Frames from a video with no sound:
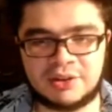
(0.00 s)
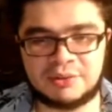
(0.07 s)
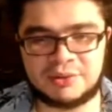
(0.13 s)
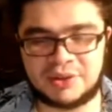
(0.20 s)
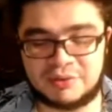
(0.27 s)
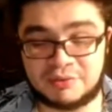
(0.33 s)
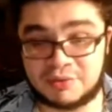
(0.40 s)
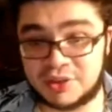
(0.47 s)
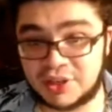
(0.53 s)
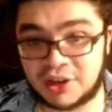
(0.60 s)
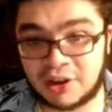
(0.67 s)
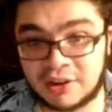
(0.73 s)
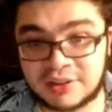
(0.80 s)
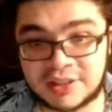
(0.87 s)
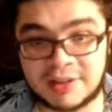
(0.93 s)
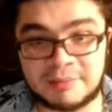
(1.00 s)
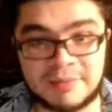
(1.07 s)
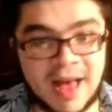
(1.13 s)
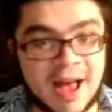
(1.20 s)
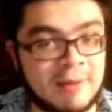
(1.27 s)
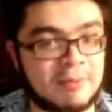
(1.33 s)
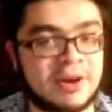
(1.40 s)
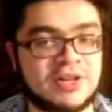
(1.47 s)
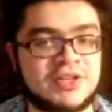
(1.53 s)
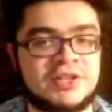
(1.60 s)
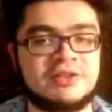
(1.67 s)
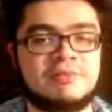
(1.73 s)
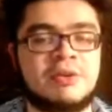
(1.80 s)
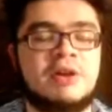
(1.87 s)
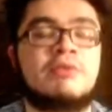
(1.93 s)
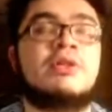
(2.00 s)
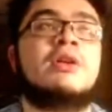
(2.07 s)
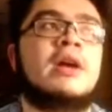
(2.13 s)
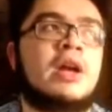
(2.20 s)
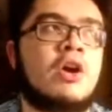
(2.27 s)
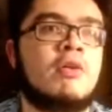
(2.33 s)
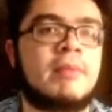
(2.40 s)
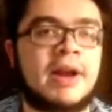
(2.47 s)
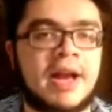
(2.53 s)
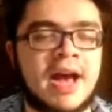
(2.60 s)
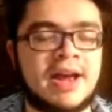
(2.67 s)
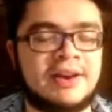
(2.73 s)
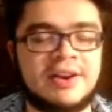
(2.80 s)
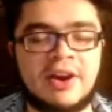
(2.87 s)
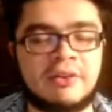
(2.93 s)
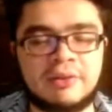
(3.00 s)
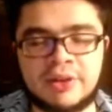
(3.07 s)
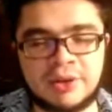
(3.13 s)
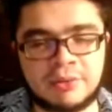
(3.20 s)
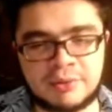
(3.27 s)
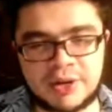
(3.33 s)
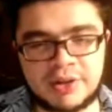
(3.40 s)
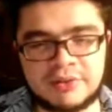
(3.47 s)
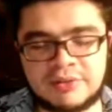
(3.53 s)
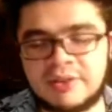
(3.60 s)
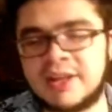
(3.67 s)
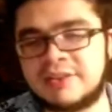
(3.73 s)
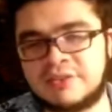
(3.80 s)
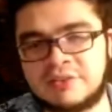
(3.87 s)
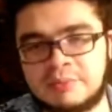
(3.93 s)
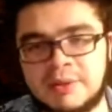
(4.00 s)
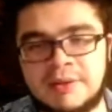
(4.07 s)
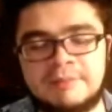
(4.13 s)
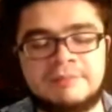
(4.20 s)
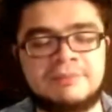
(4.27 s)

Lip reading: would it really hurt them that much to the point where they're like, oh my God, no, it wouldn't. So that's just me.